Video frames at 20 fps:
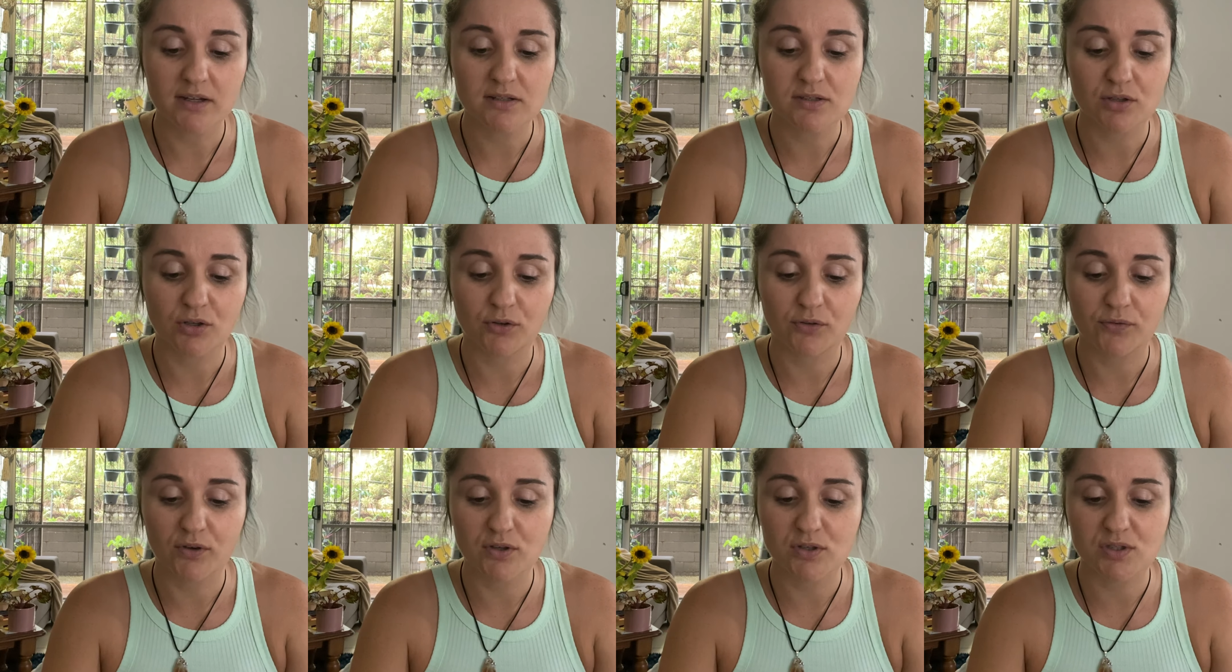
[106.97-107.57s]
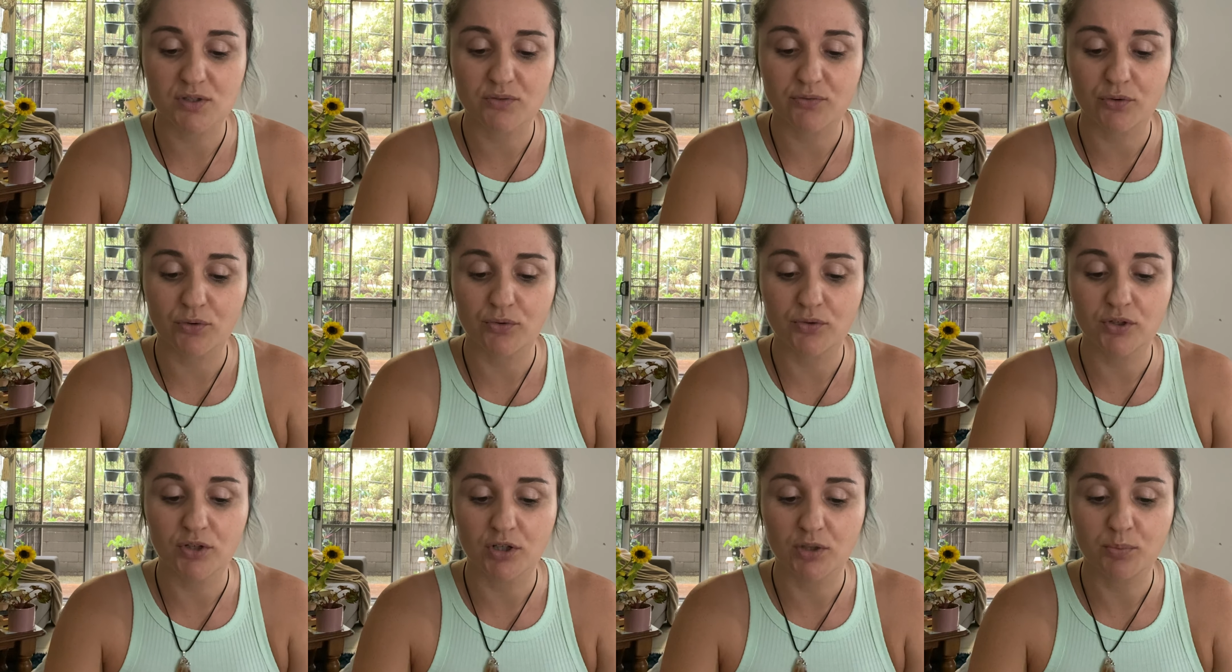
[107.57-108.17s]
So first of all,
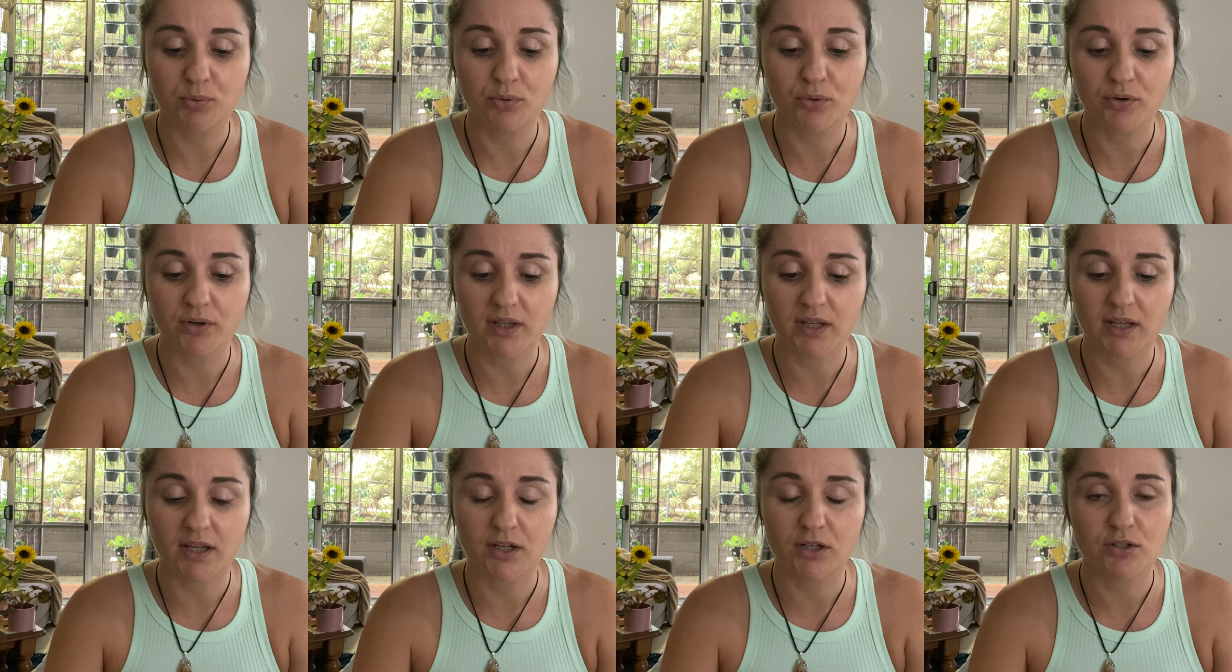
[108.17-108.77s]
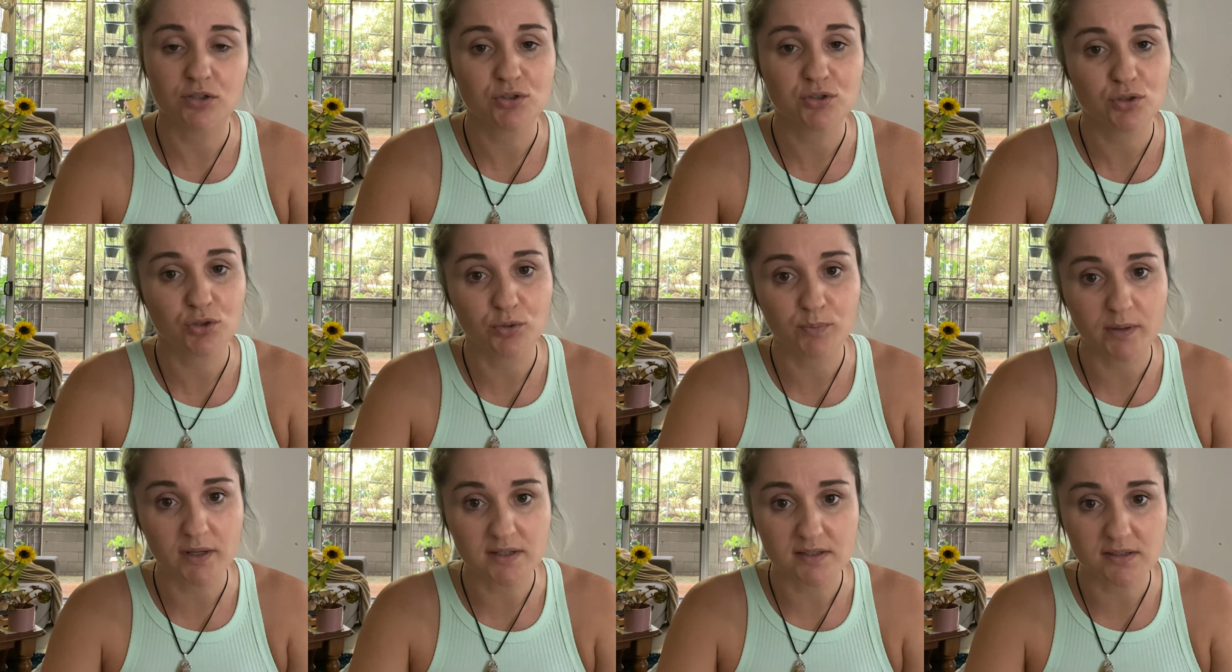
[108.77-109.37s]
you're gonna put in 2
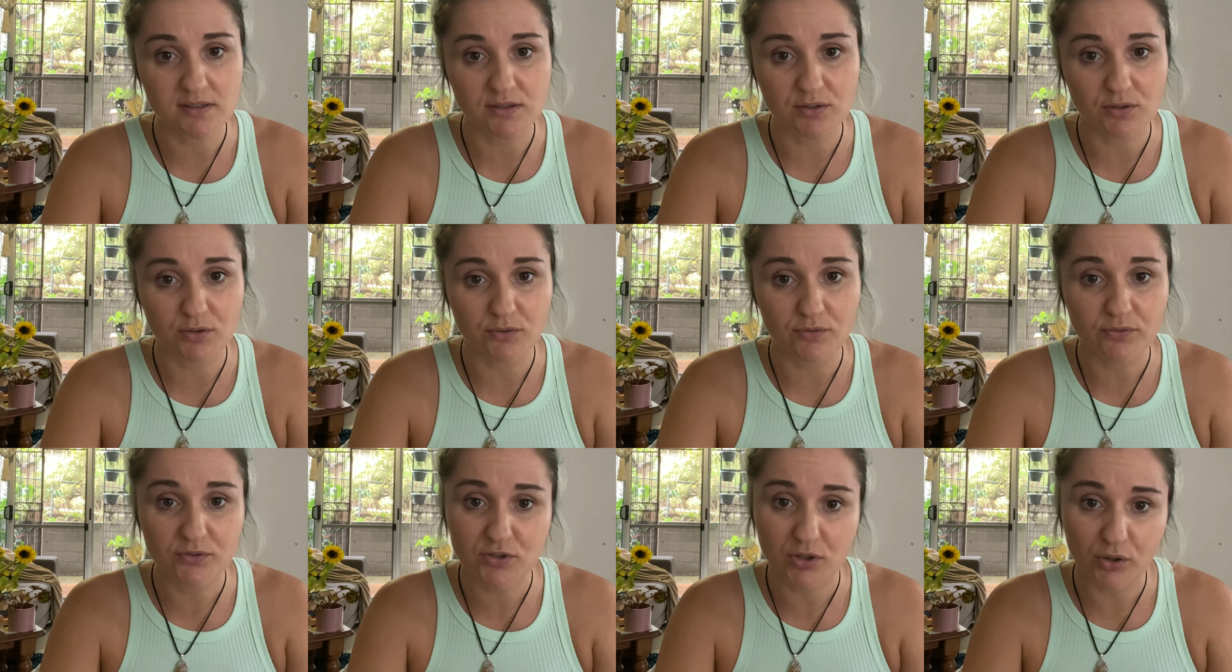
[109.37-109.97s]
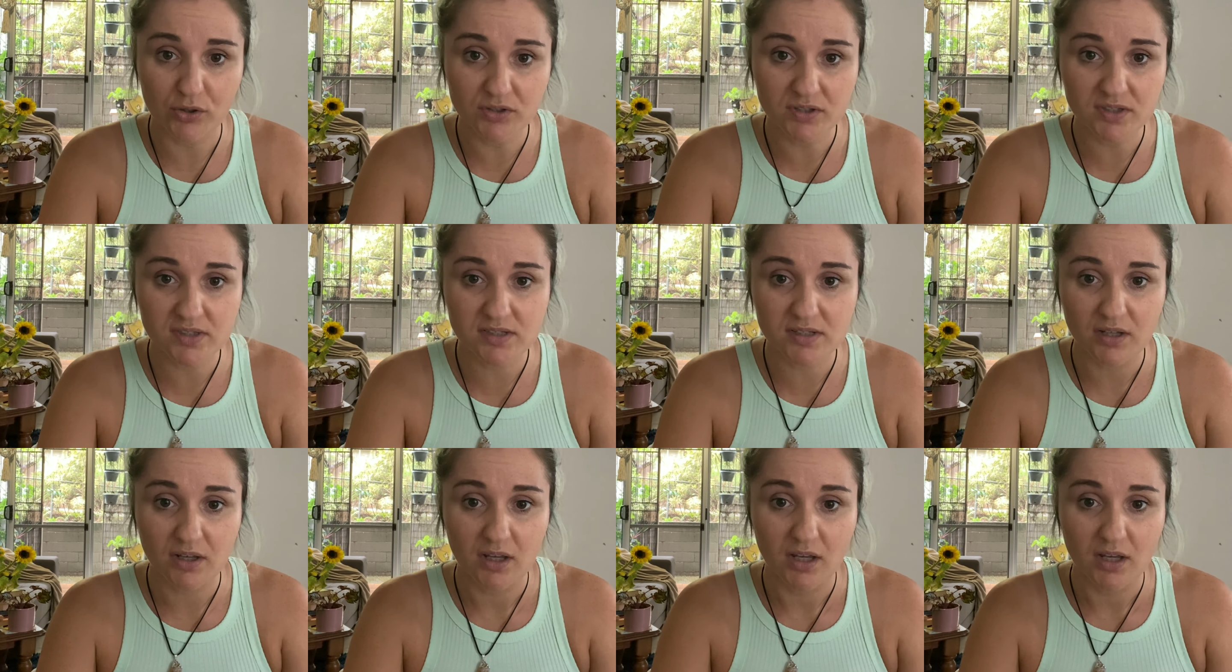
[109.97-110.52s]
pieces of toast,